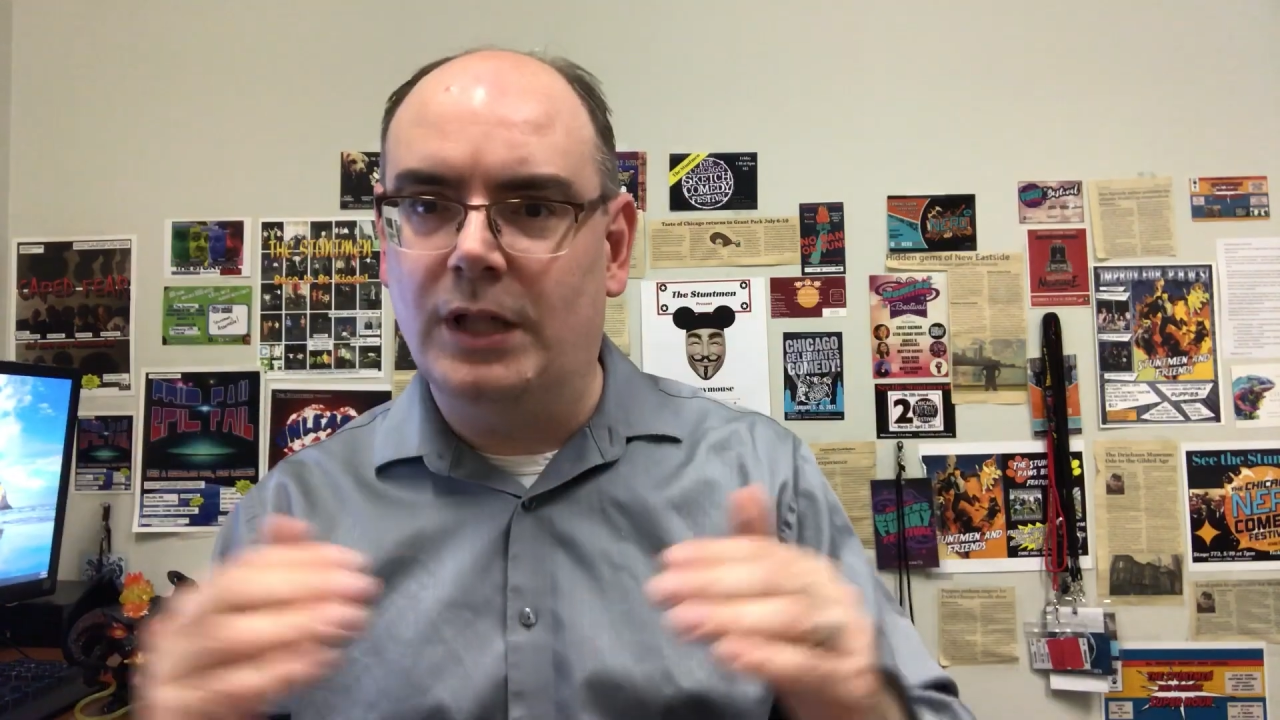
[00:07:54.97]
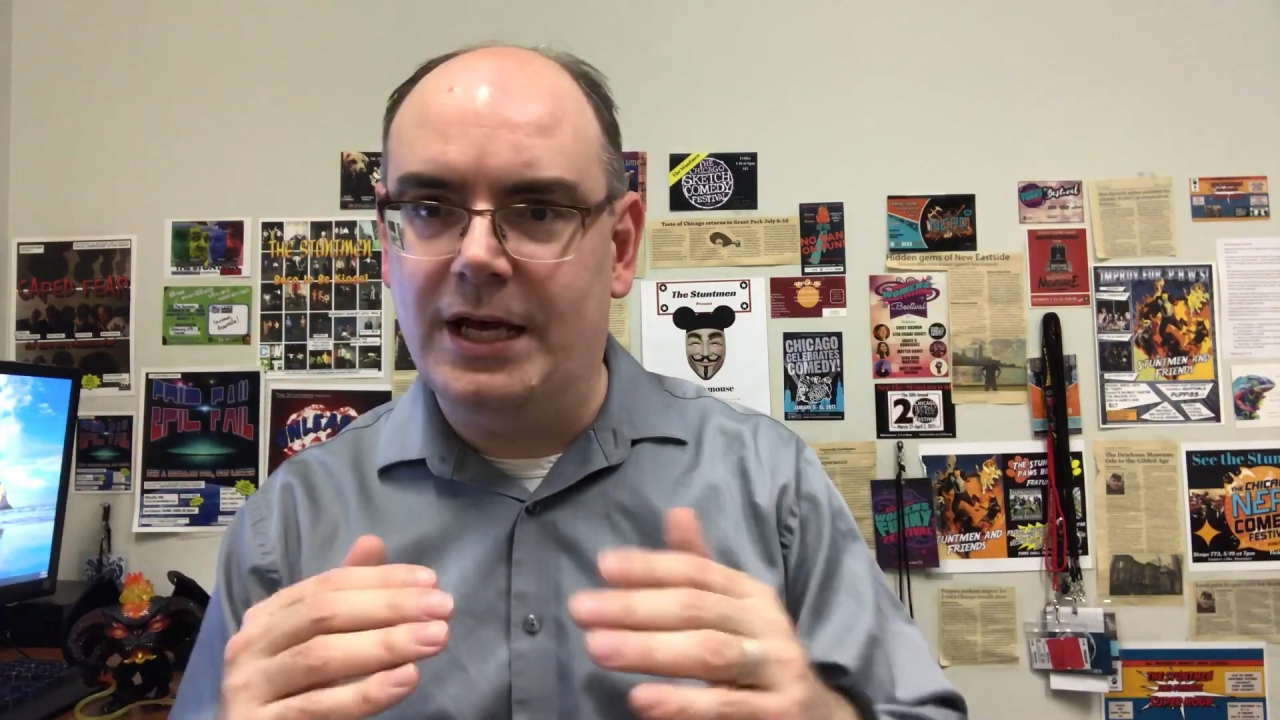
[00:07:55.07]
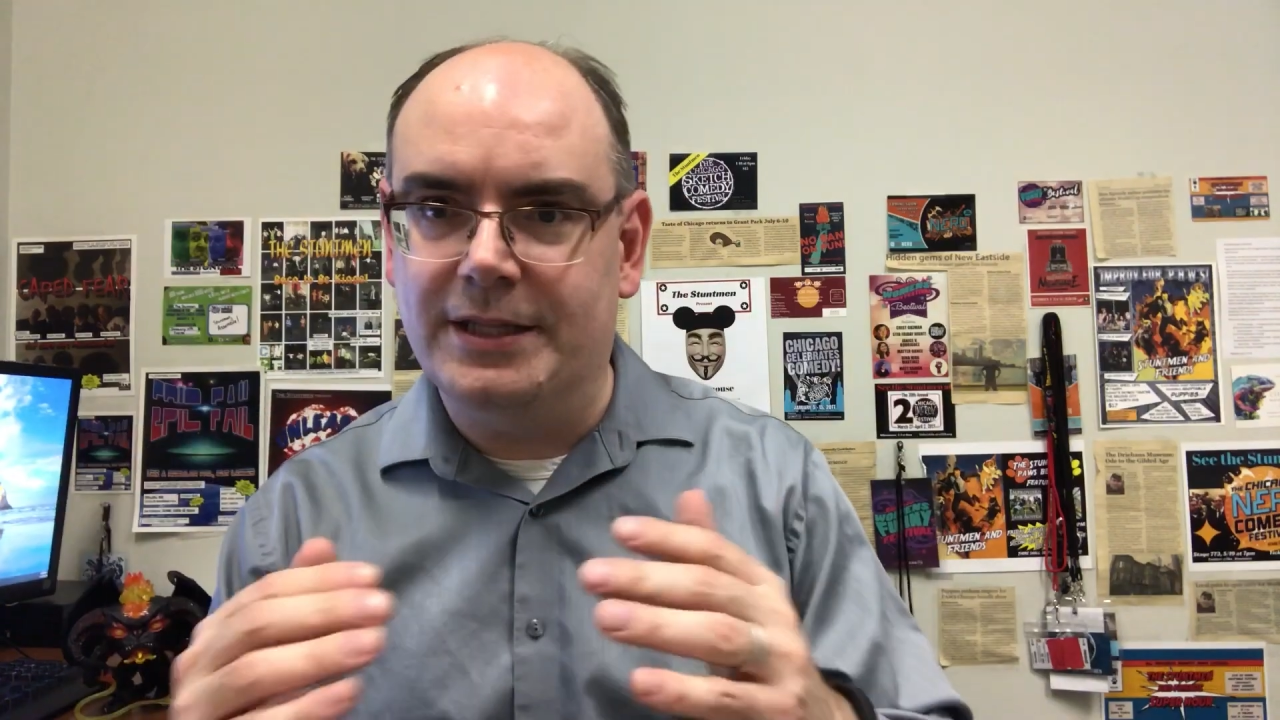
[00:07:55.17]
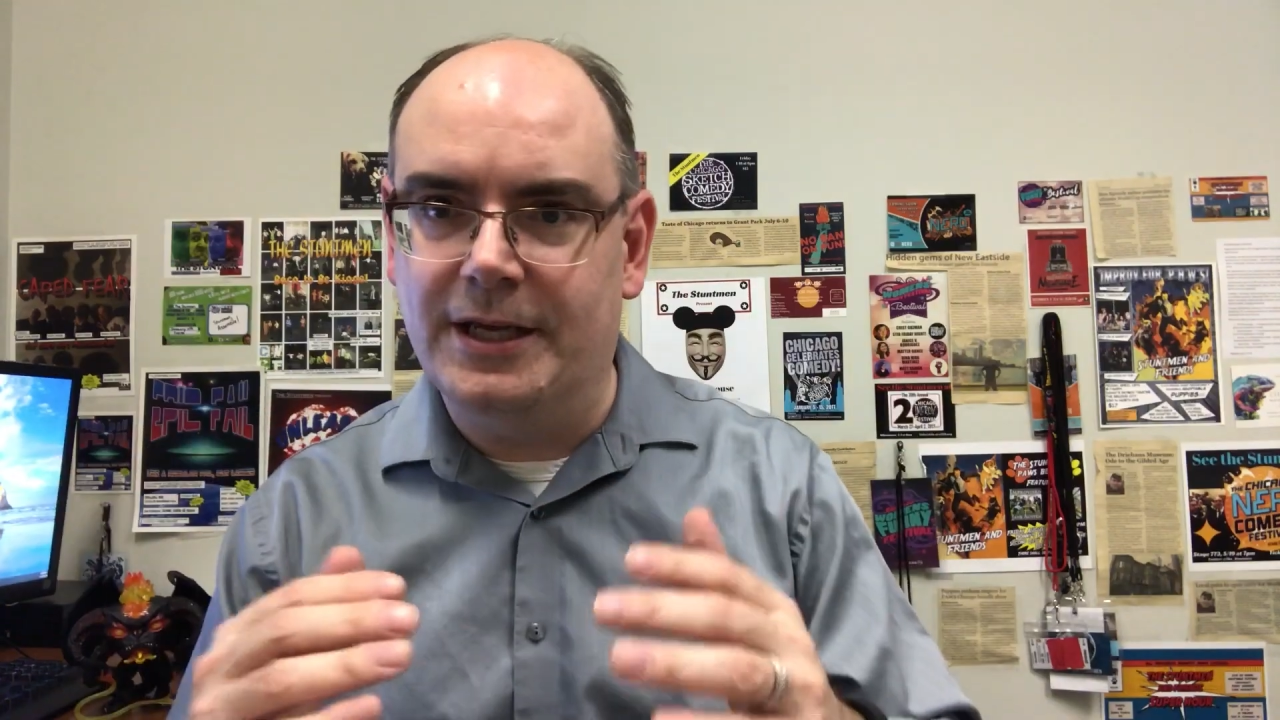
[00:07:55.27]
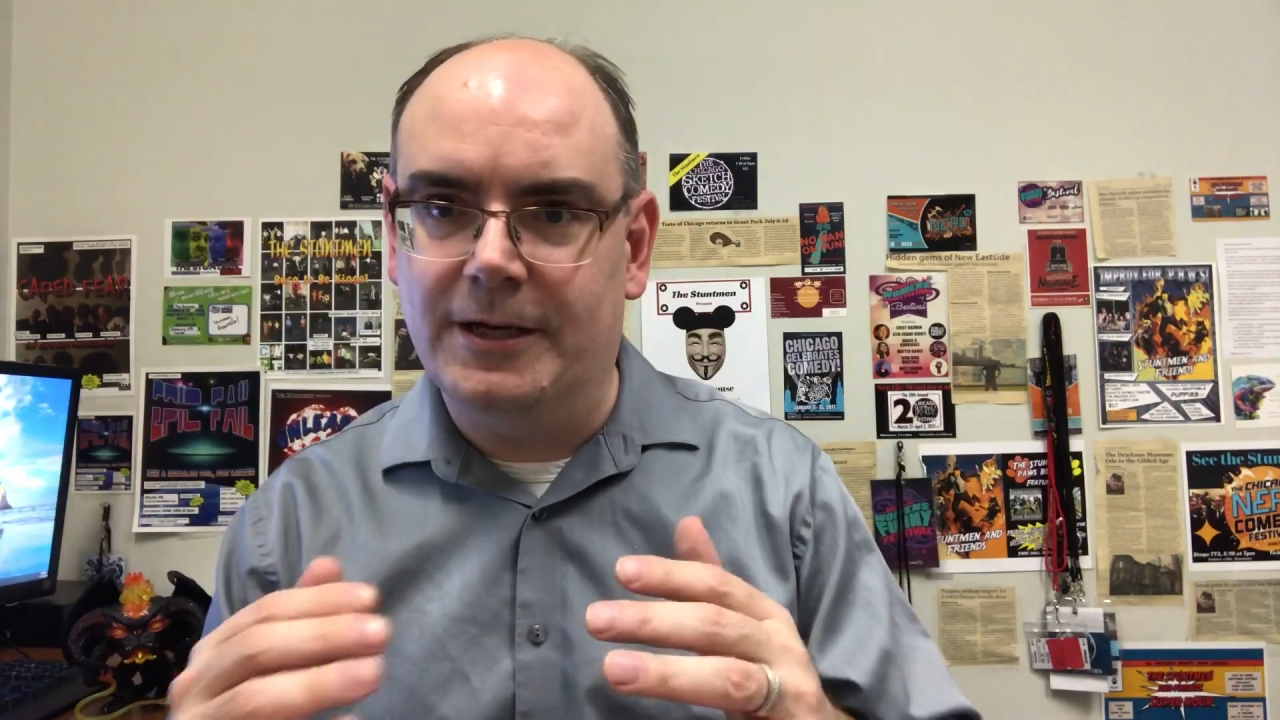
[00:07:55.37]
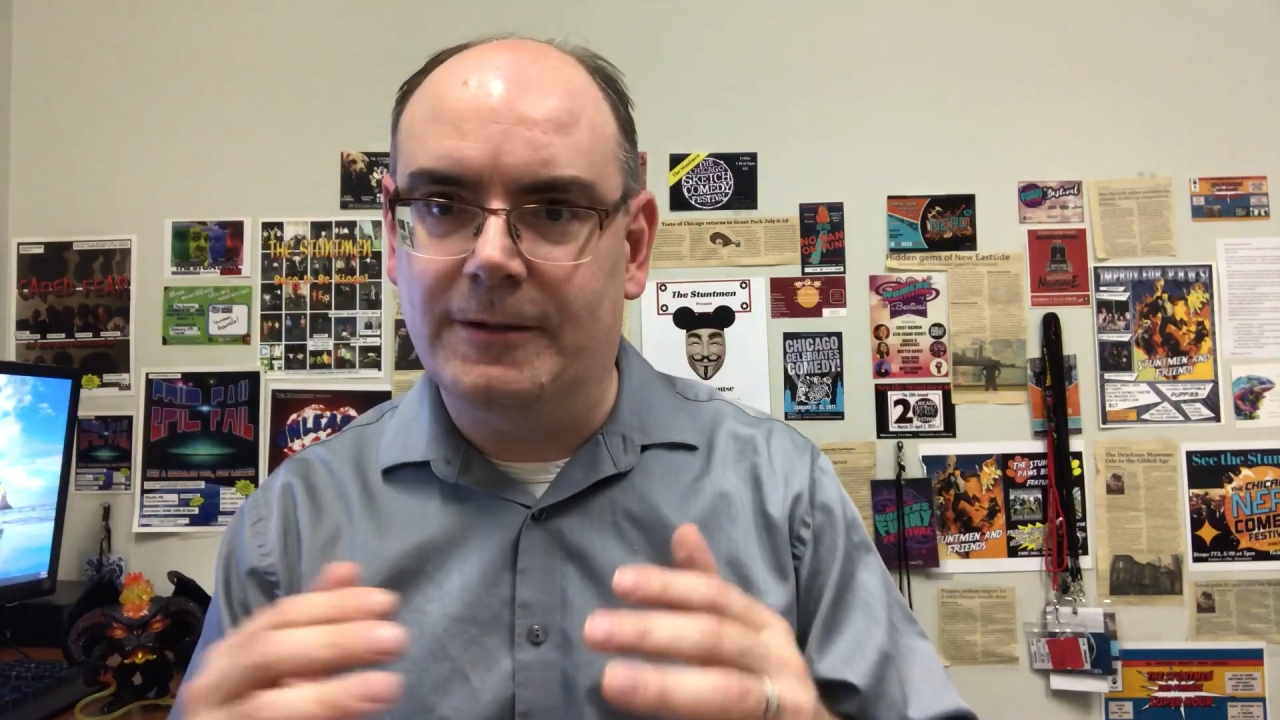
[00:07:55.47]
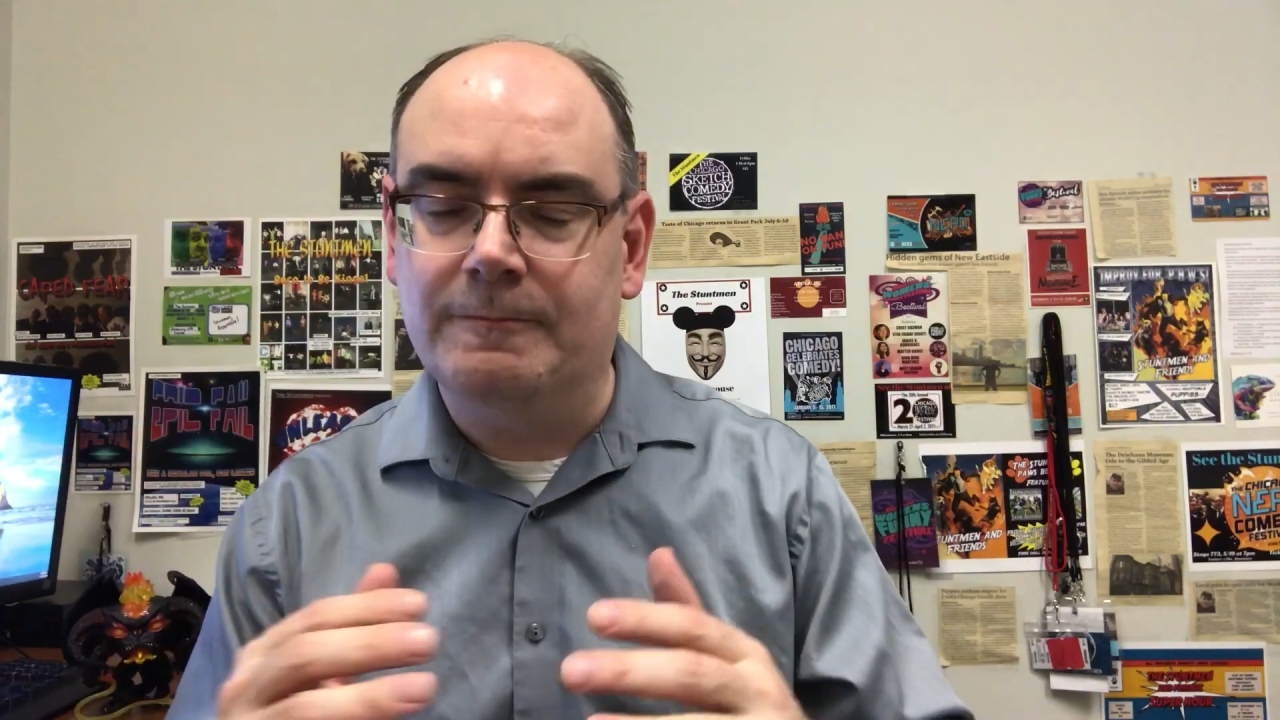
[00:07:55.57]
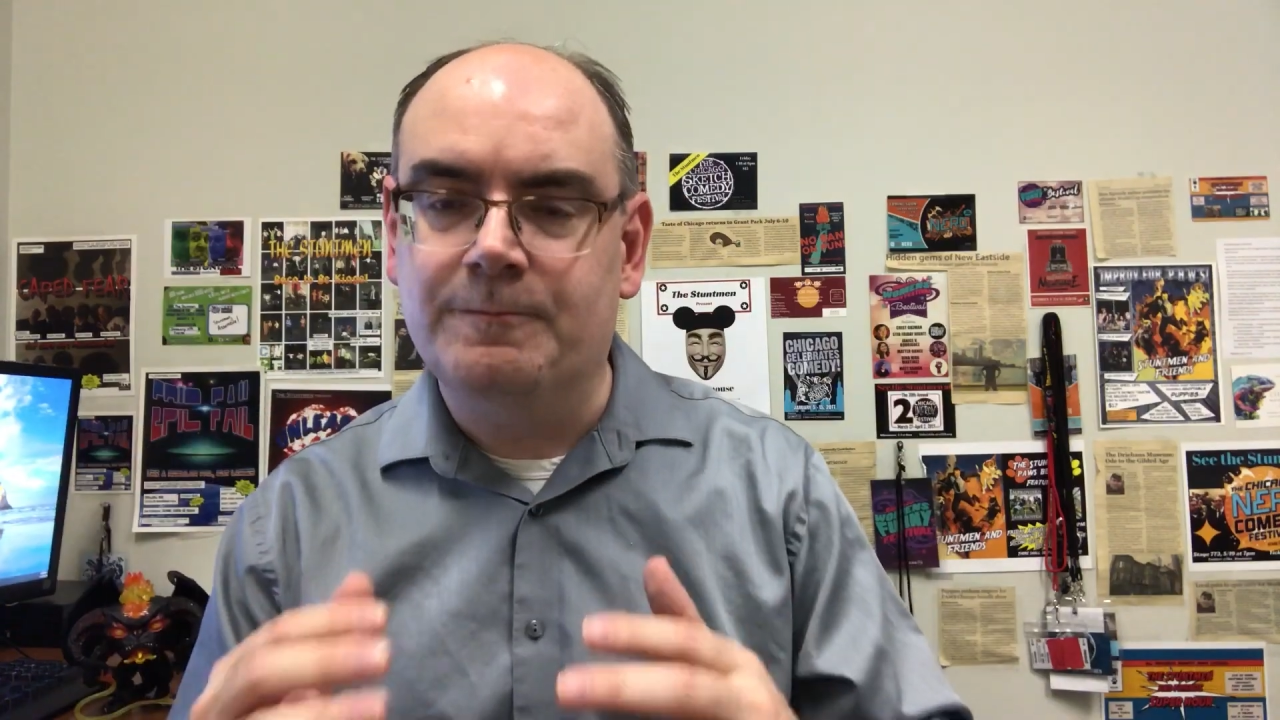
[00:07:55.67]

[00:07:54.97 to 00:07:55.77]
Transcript: line there.